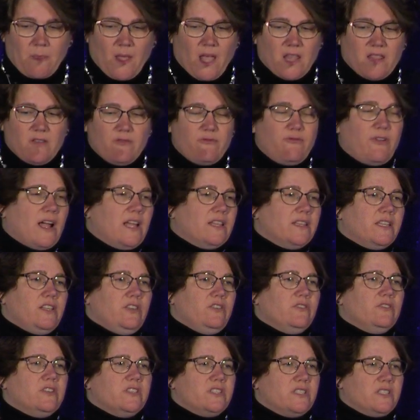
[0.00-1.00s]
And then finally,
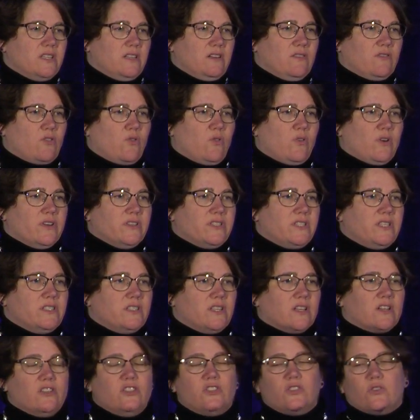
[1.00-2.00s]
Unison, of course,
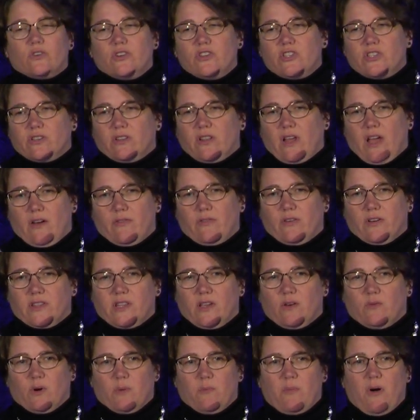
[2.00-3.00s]
is a consortial effort
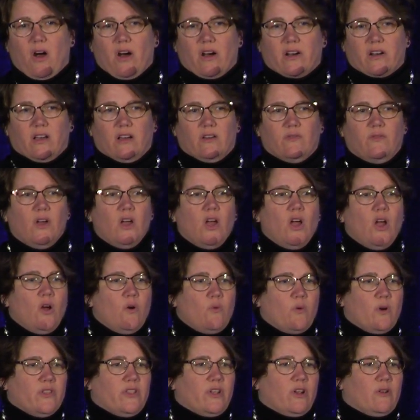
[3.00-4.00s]
that we're part of
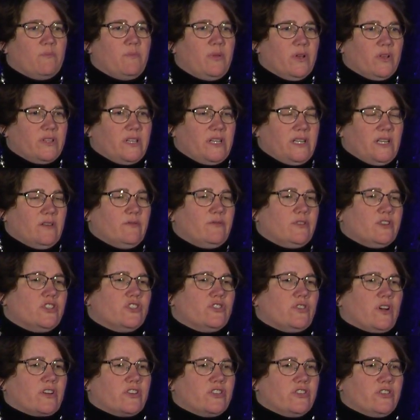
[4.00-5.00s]
where they're building
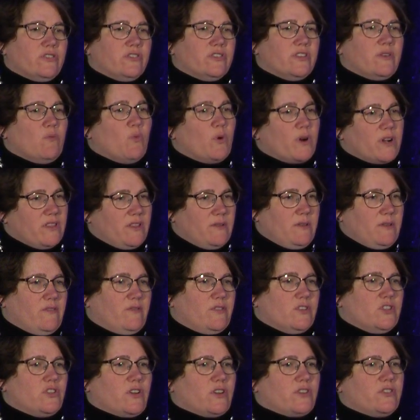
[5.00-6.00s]
infrastructure, and one of
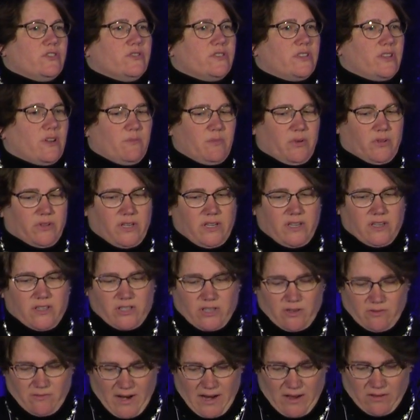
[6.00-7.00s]
infrastructures they're building
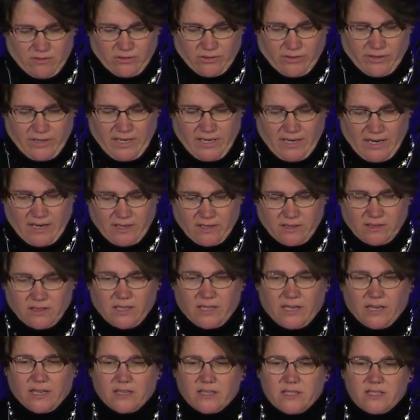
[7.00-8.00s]
is around learning
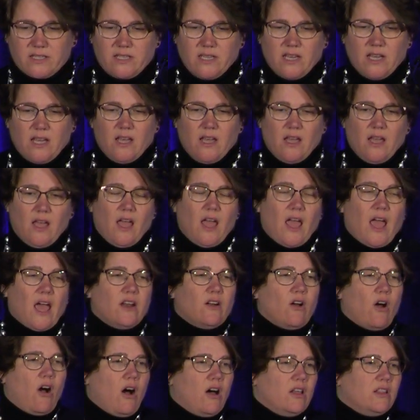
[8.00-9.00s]
analytics.
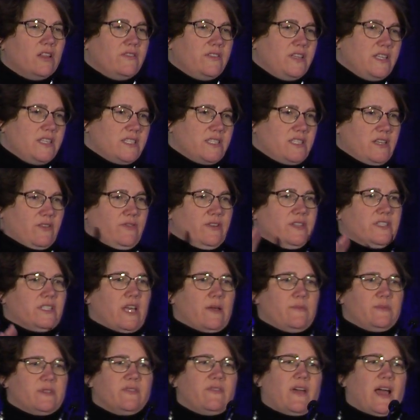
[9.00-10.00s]
And all of these different
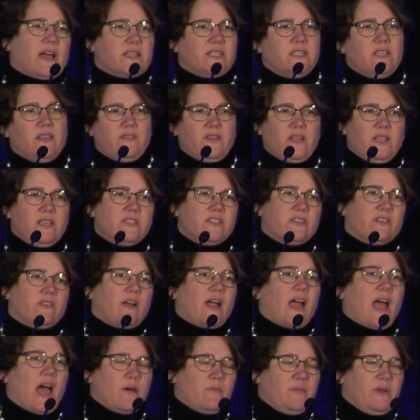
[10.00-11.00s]
types of activities that
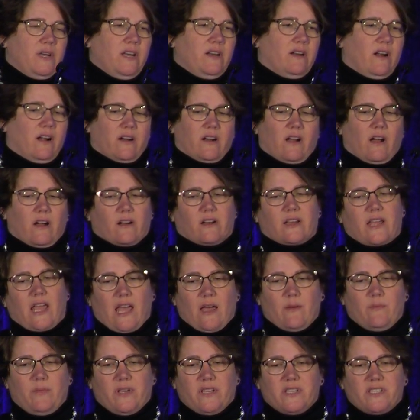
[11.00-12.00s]
are happening on our
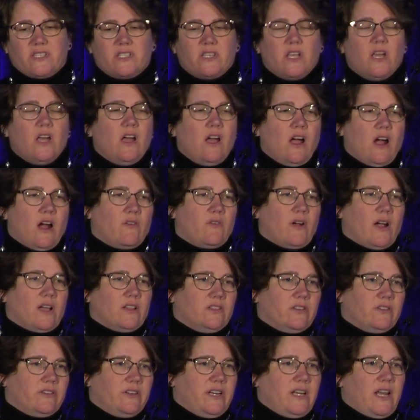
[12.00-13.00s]
campus around
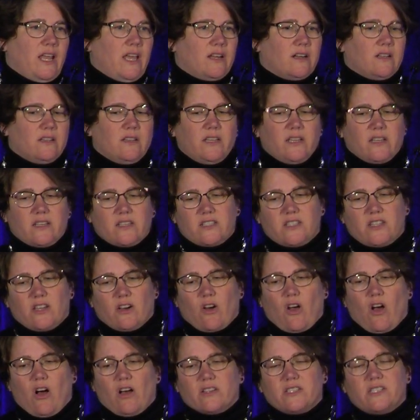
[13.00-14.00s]
learning analytics,
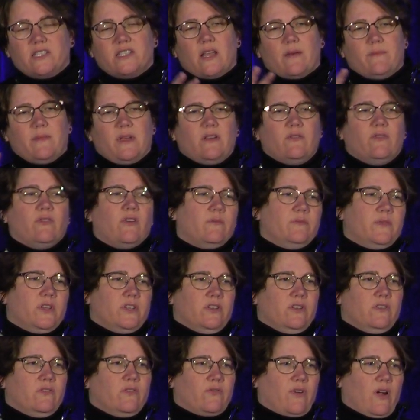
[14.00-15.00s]
they're all stemming from the,
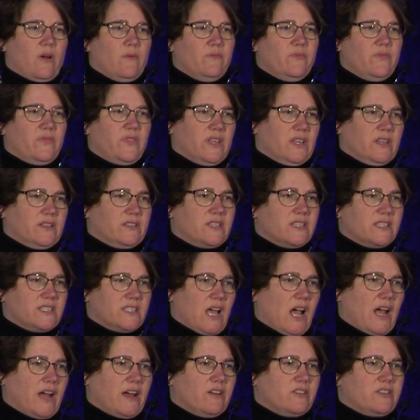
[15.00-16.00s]
from the
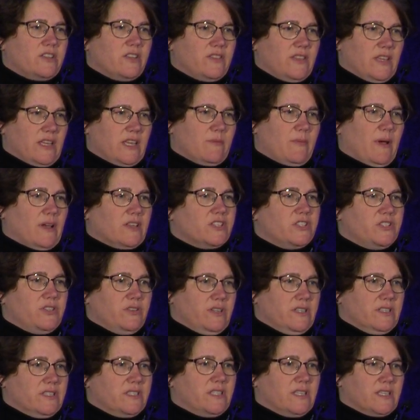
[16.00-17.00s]
desire to think about
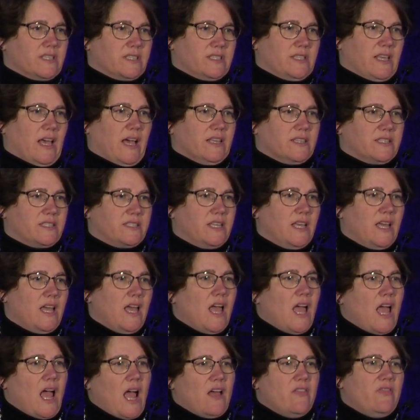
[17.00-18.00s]
student success.
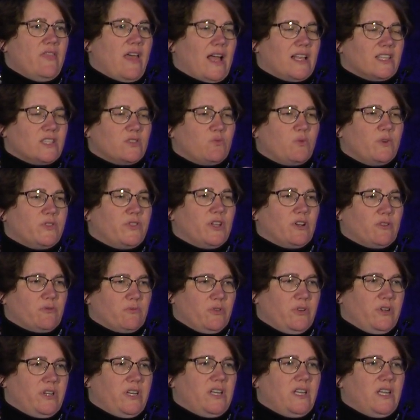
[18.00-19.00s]
And that's what they're
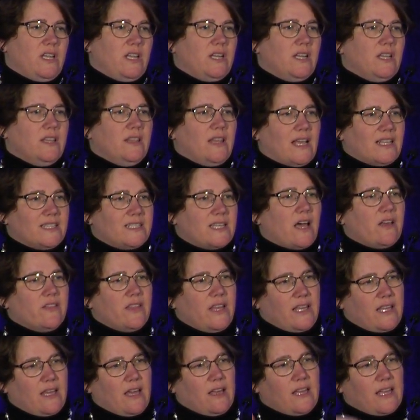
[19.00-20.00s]
rooted in, and that's how
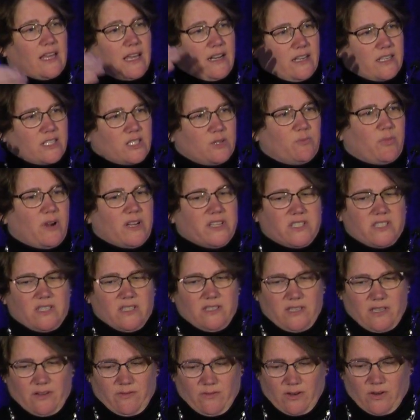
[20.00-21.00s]
they get expressed
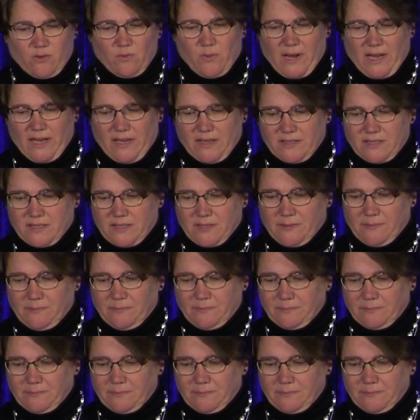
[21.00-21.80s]
in different ways.